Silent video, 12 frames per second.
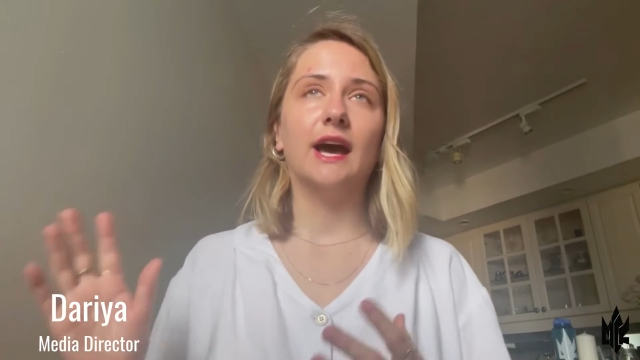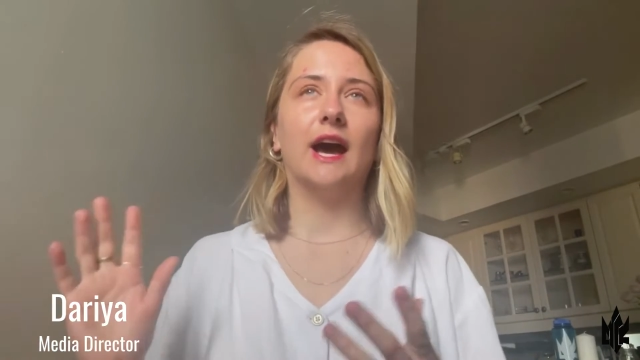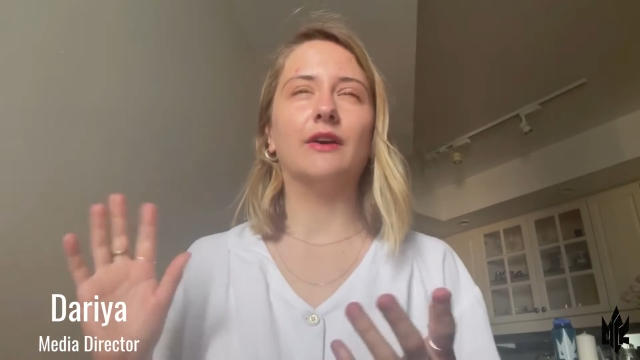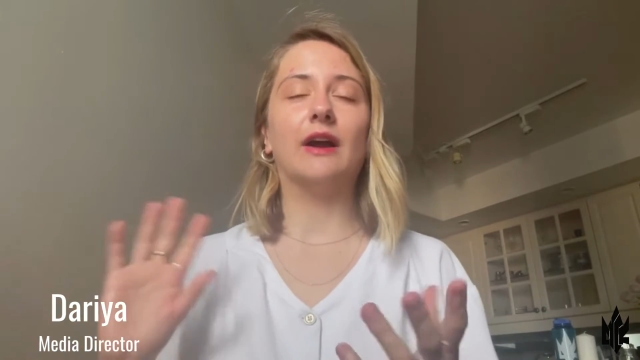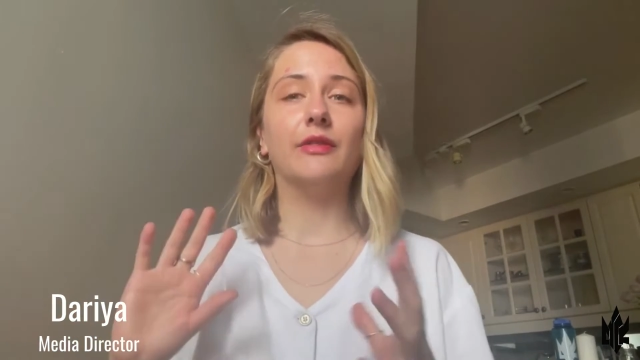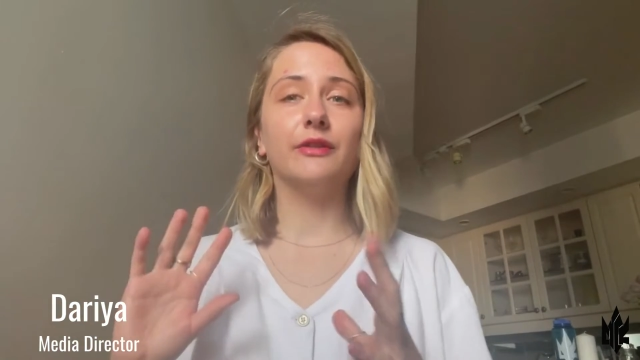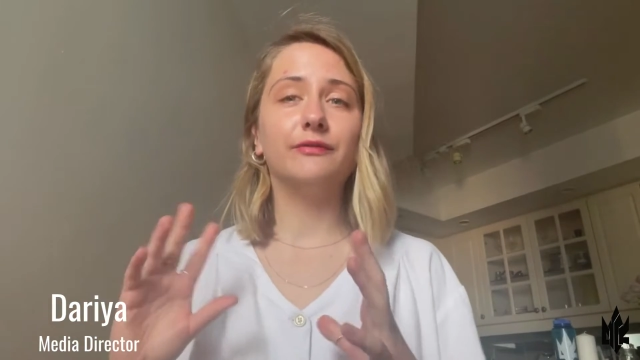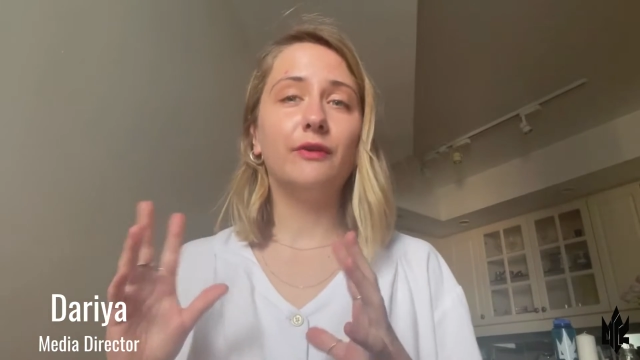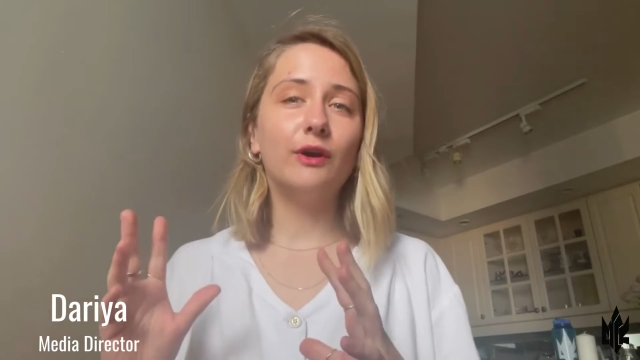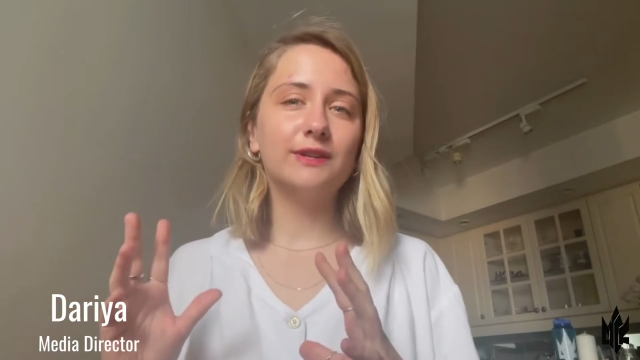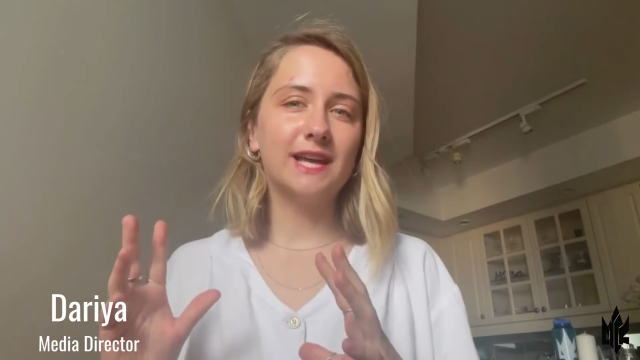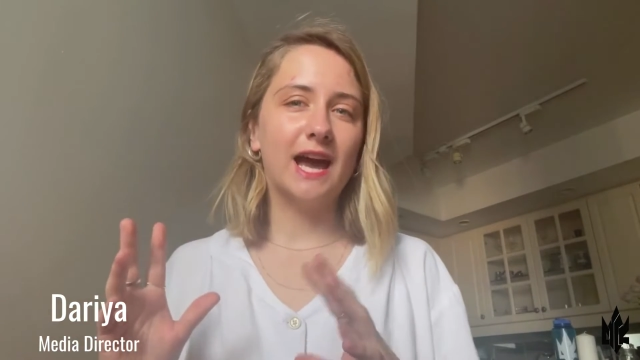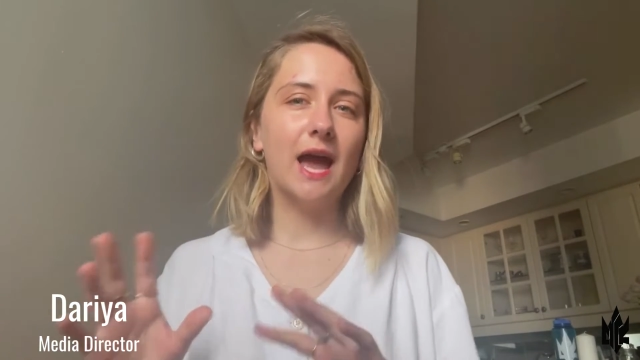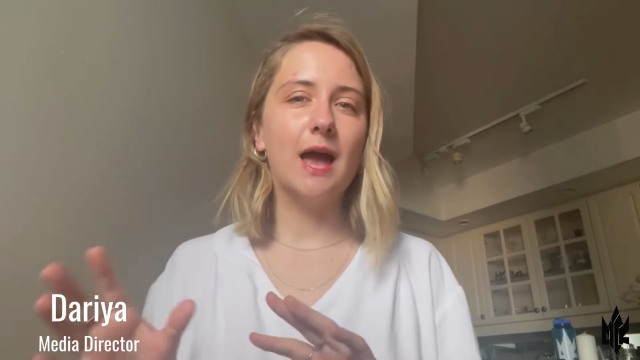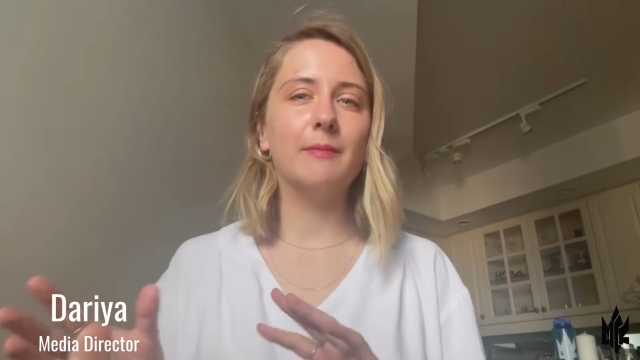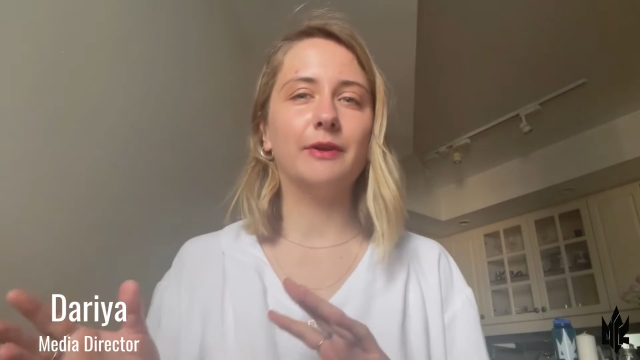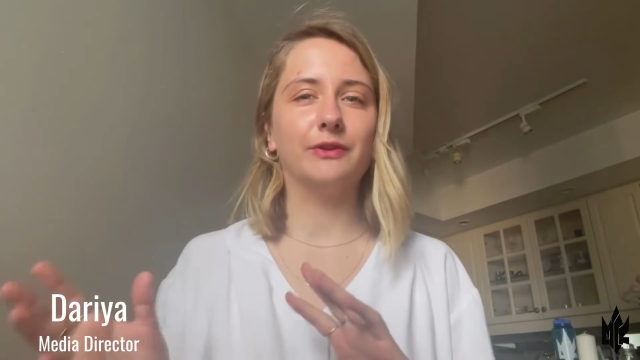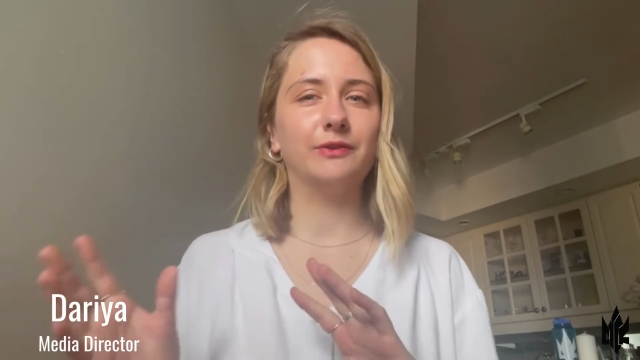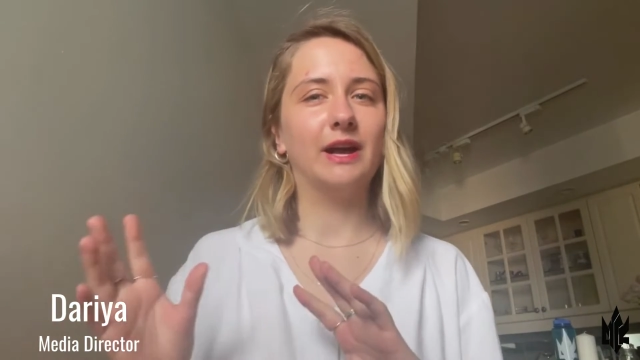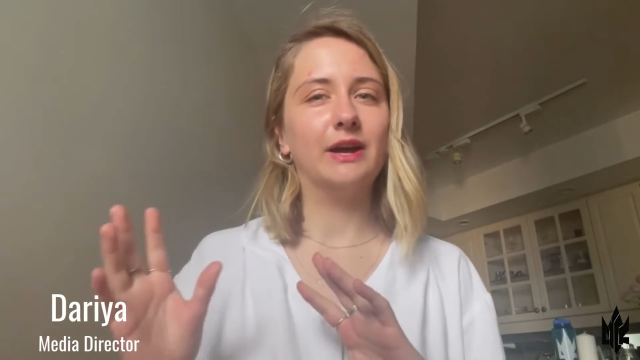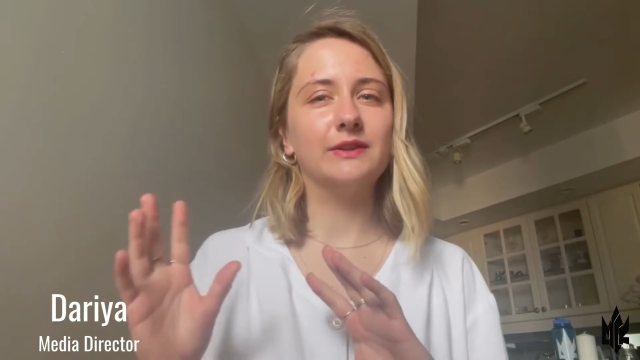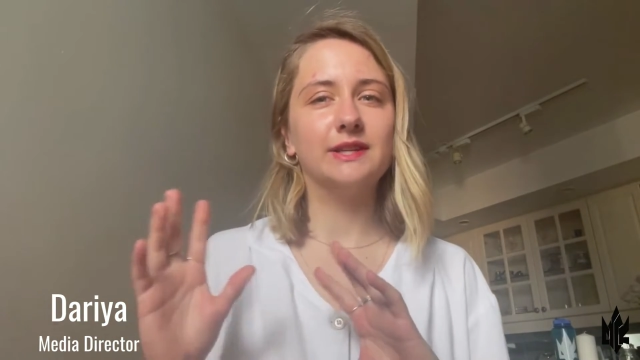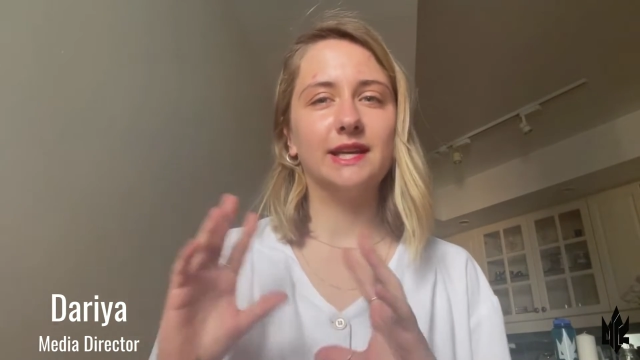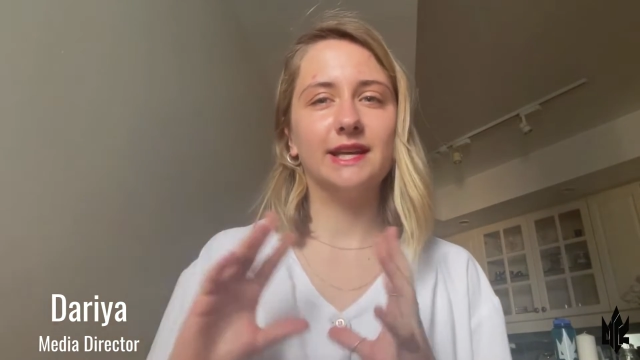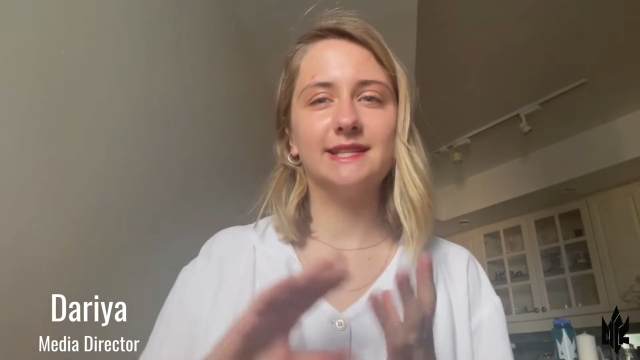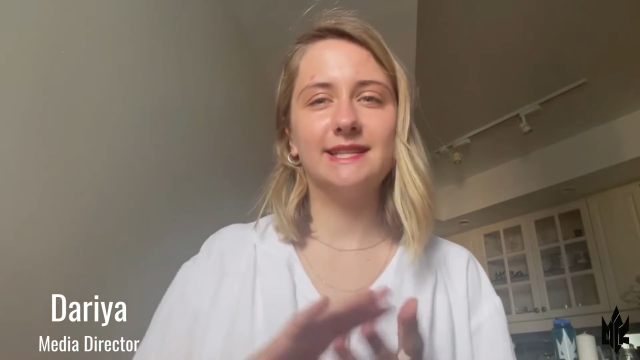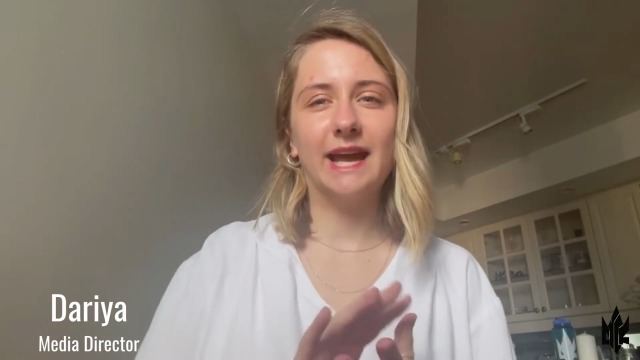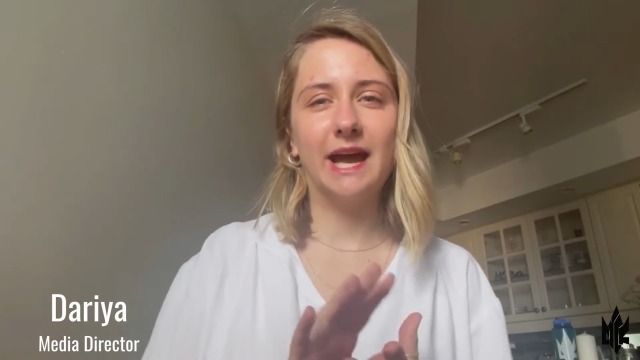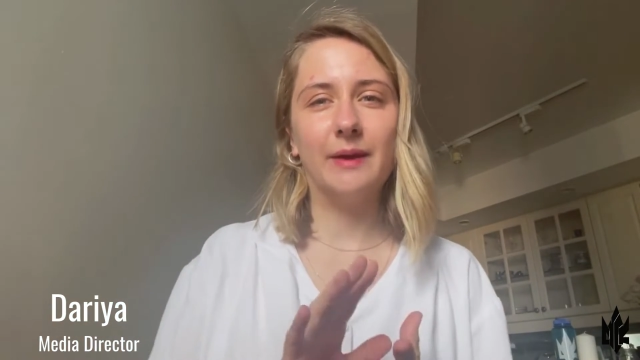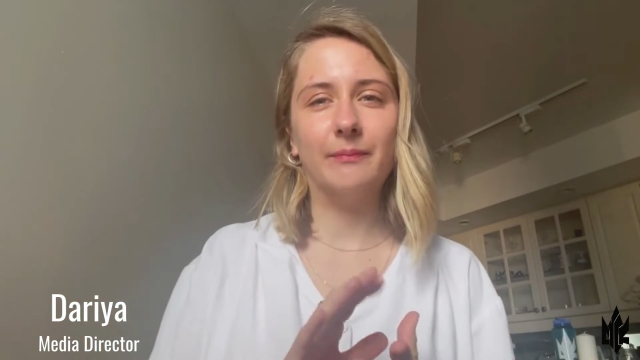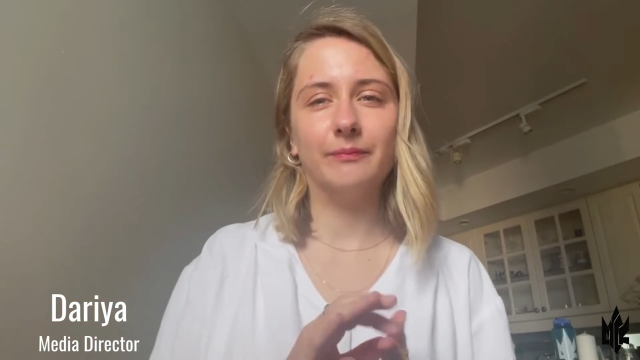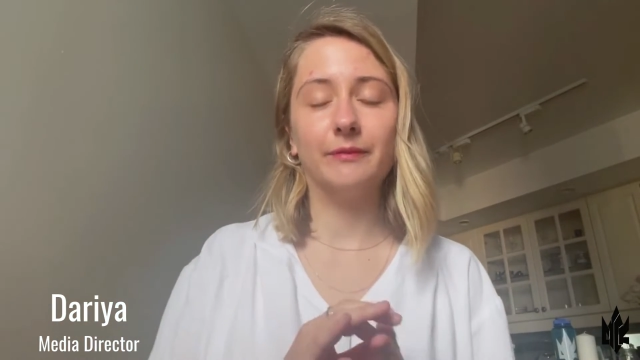around the fall time and around exam,